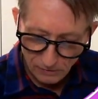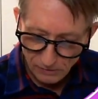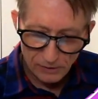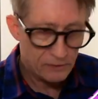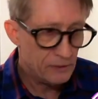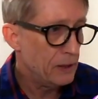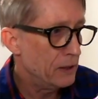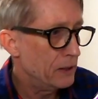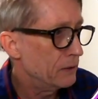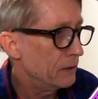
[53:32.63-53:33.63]
And
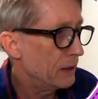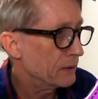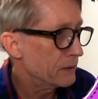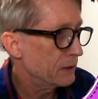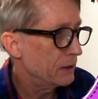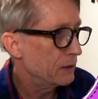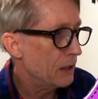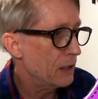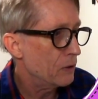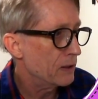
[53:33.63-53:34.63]
then I think
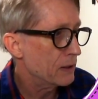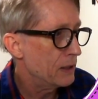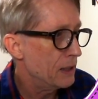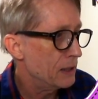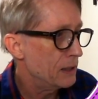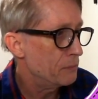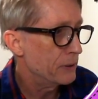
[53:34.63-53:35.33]
our cup